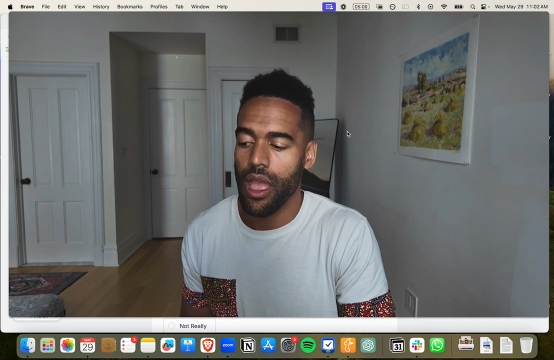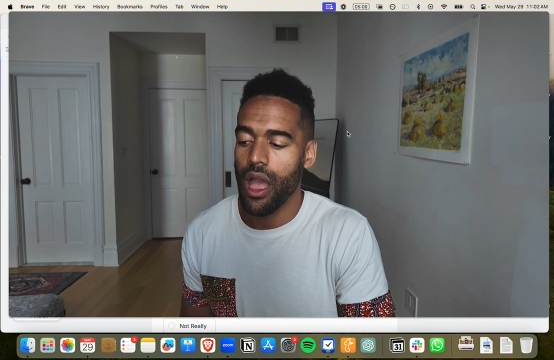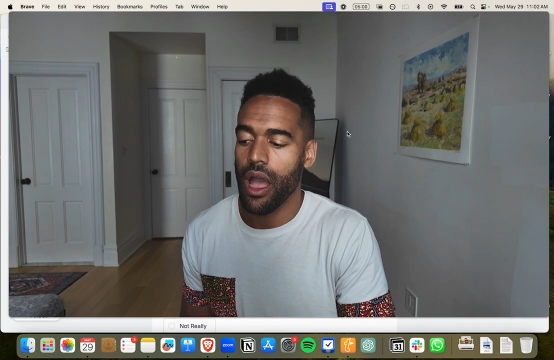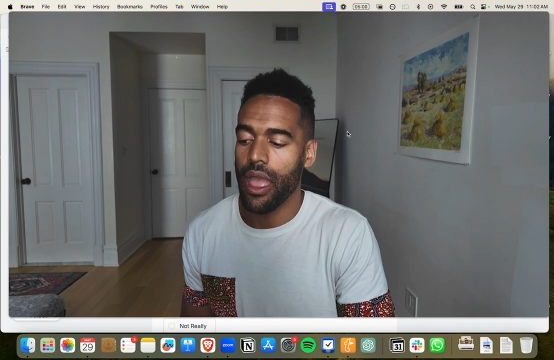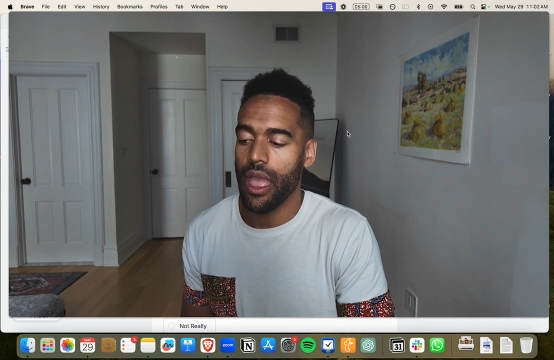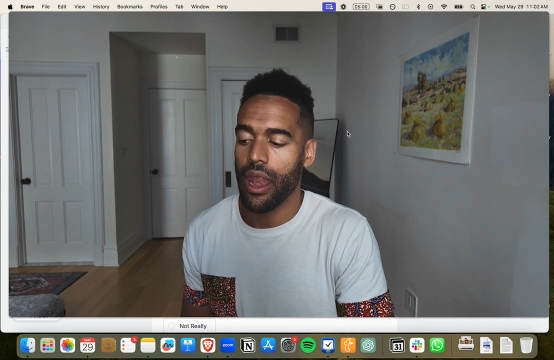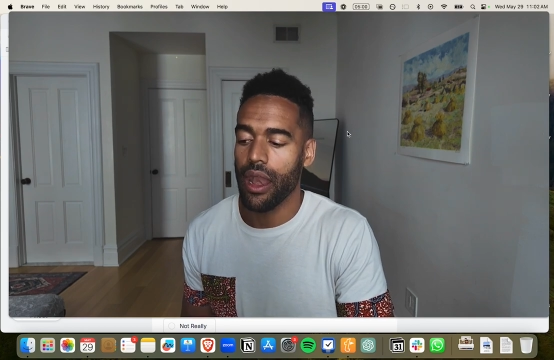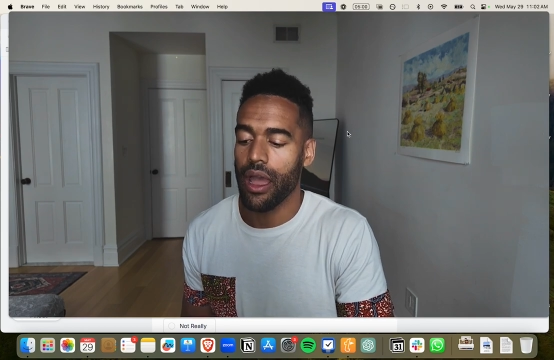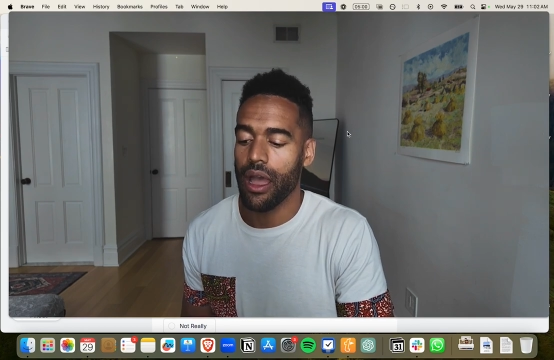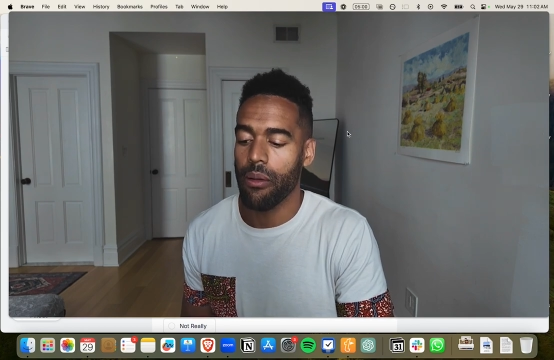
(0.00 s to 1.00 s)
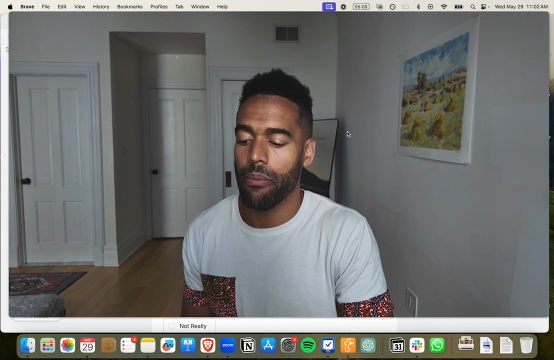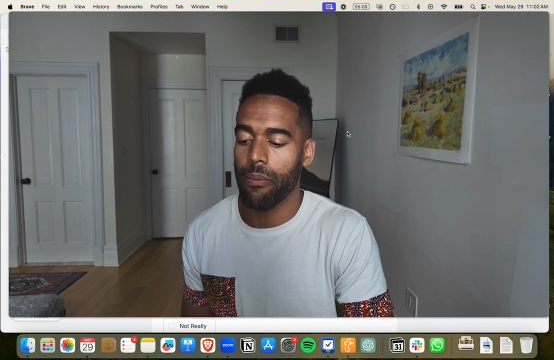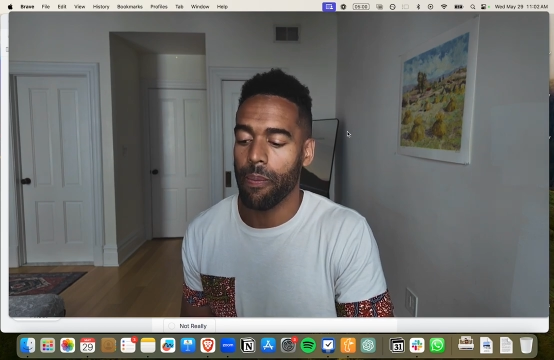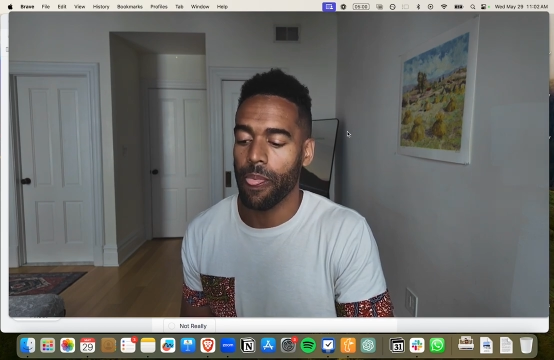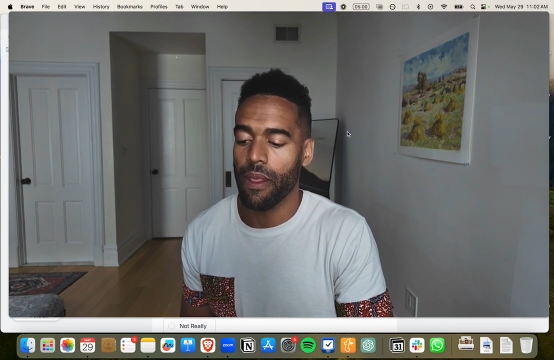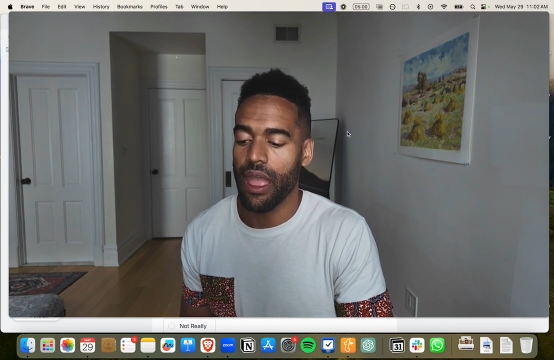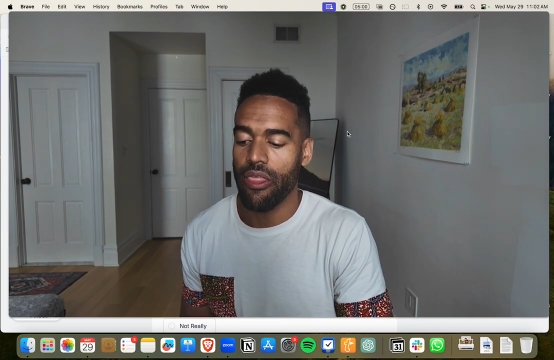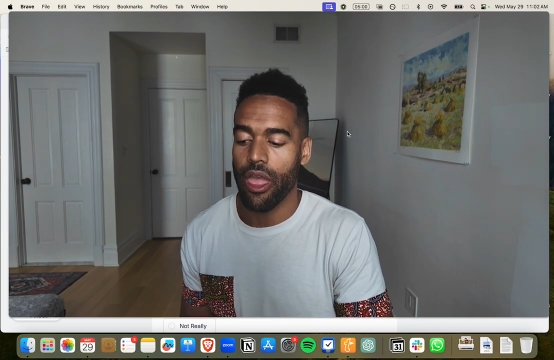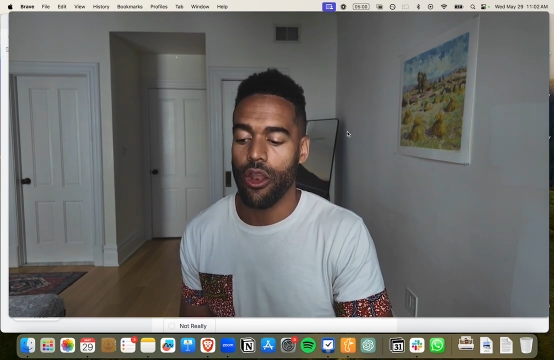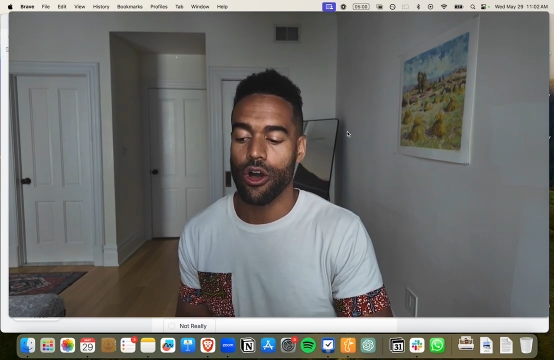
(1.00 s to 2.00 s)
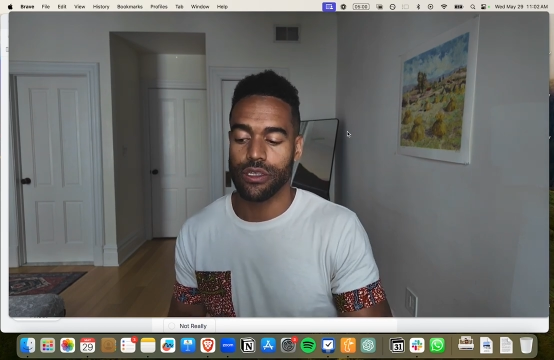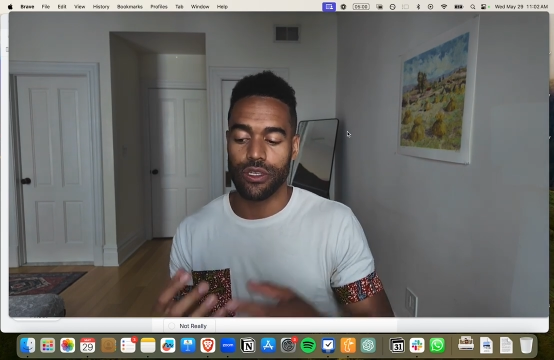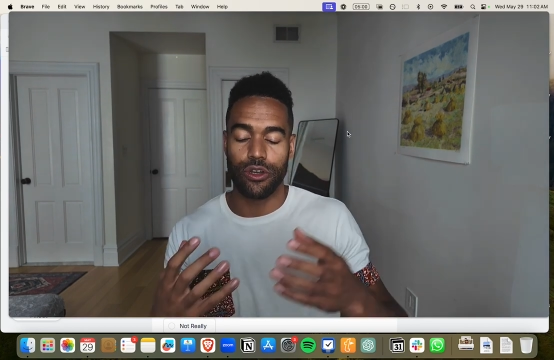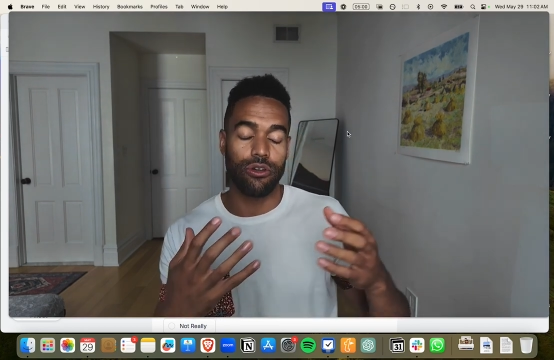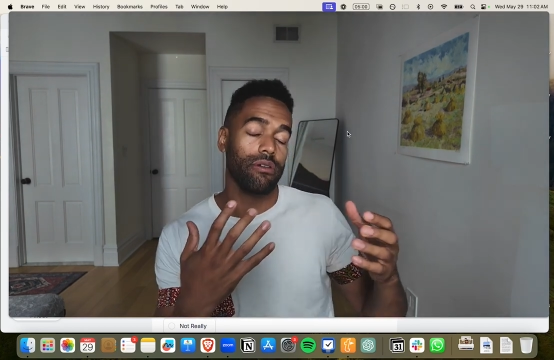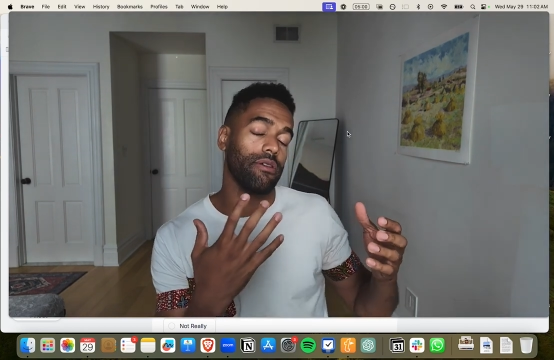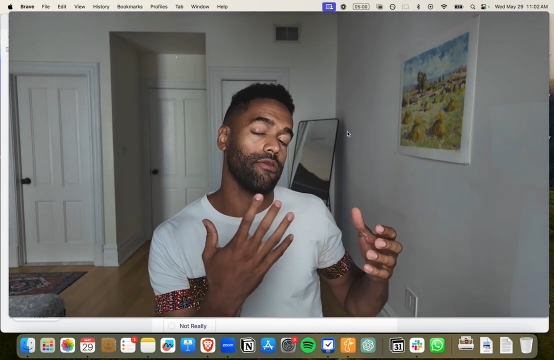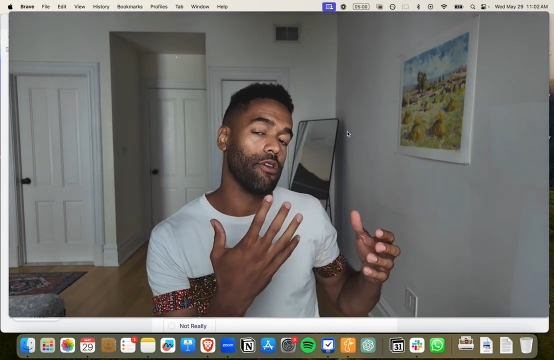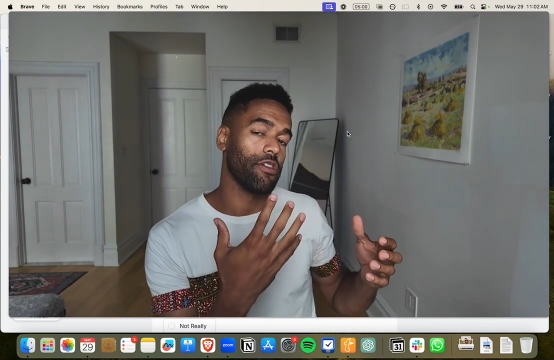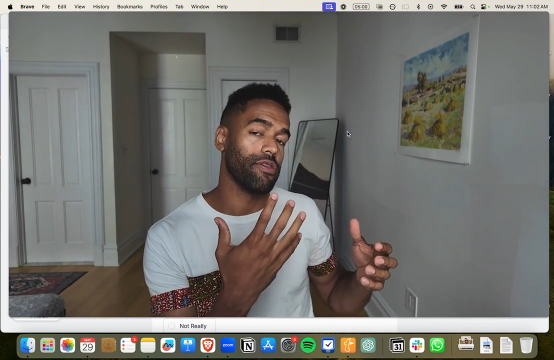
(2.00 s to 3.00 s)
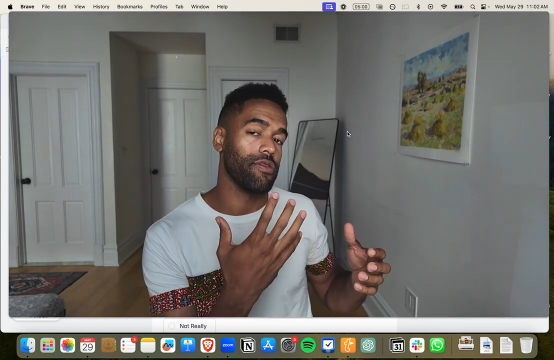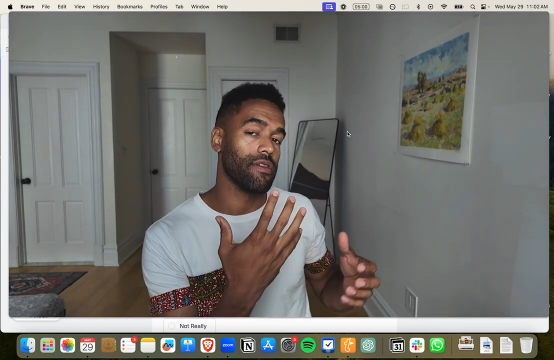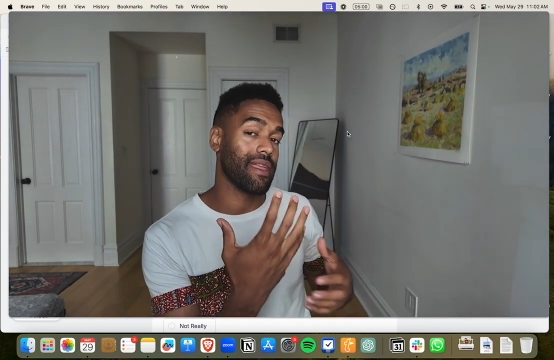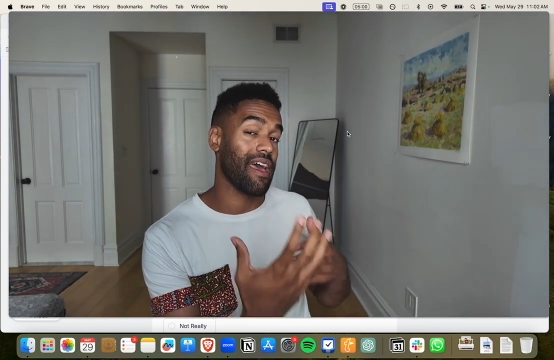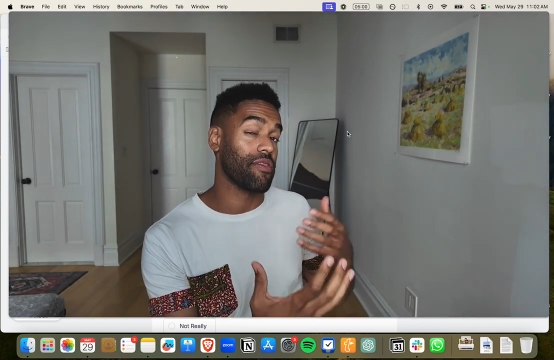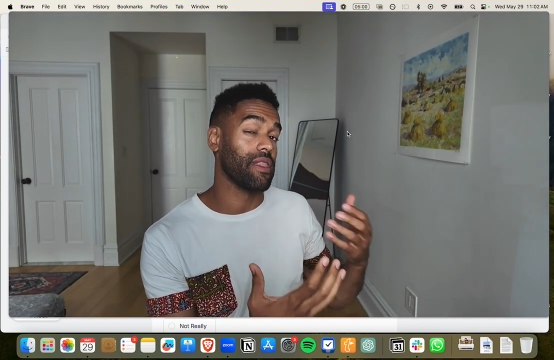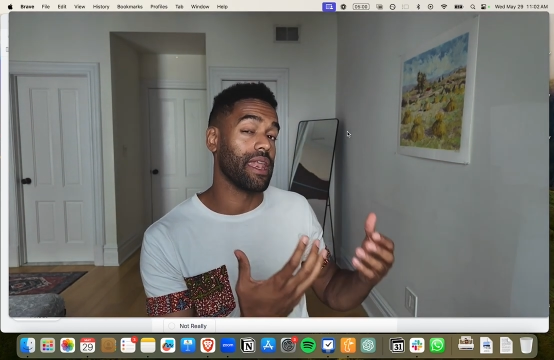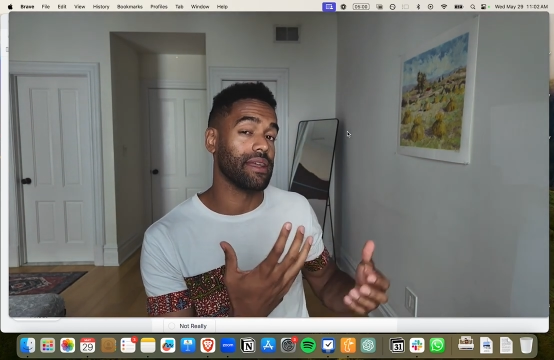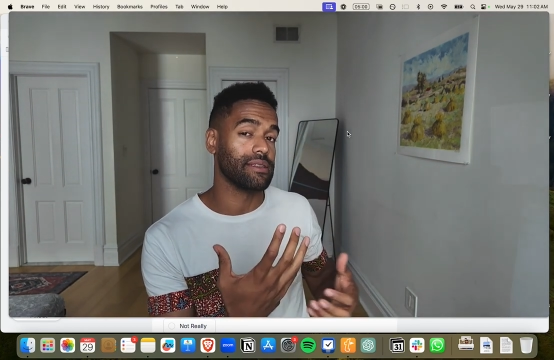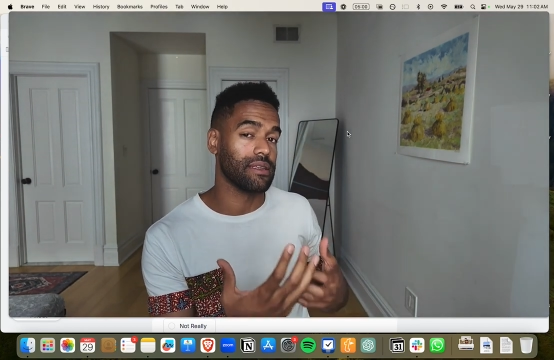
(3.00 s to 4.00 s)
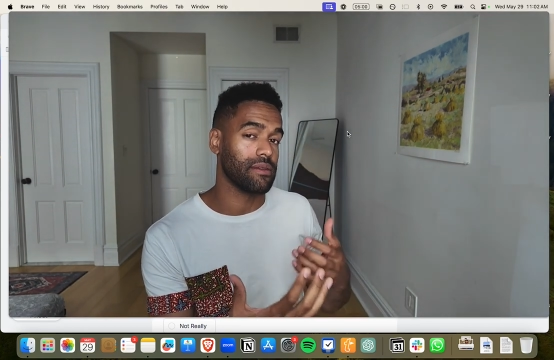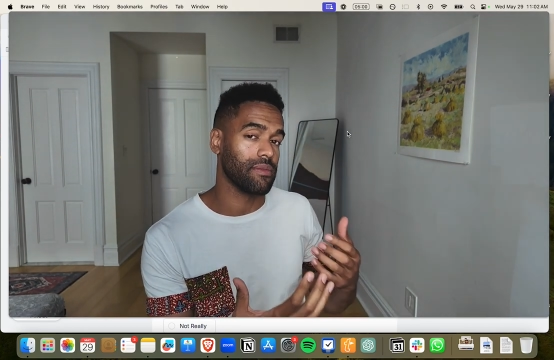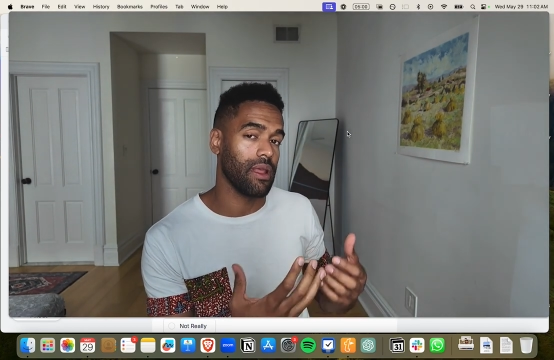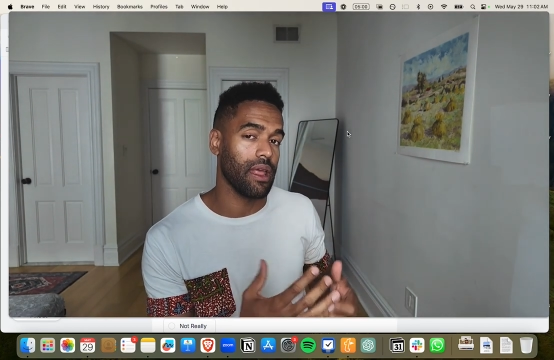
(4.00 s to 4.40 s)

And um, and then also with this athletics and,